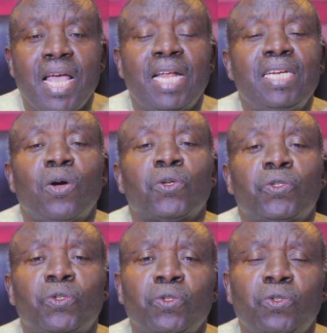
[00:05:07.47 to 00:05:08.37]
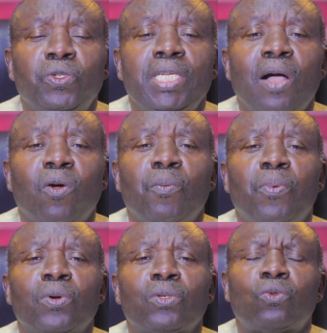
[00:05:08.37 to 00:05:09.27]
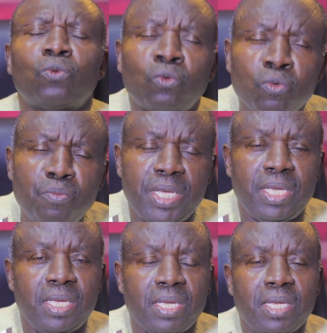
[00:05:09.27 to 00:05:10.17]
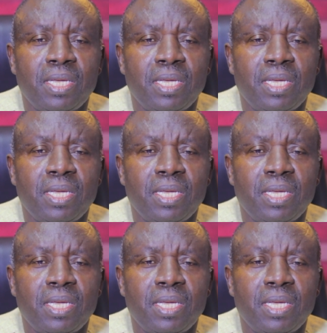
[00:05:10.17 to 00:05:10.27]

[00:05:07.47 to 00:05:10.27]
And your so soon young go upon to me